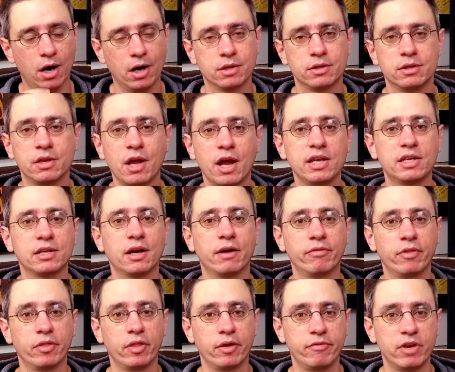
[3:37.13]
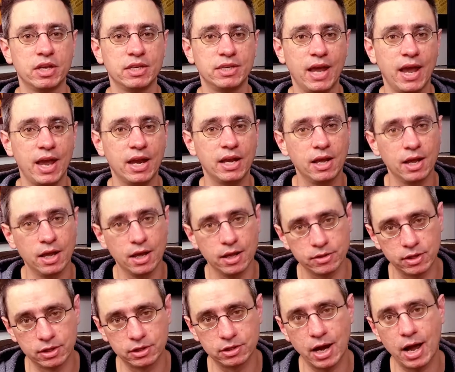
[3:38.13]
Night of the Living Dead,
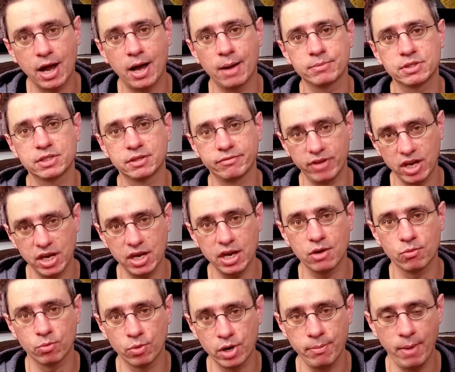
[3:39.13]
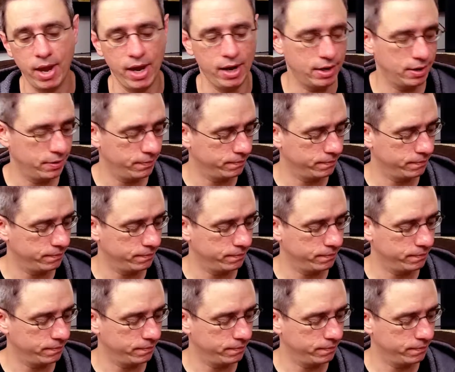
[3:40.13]
the Tom Savini remake.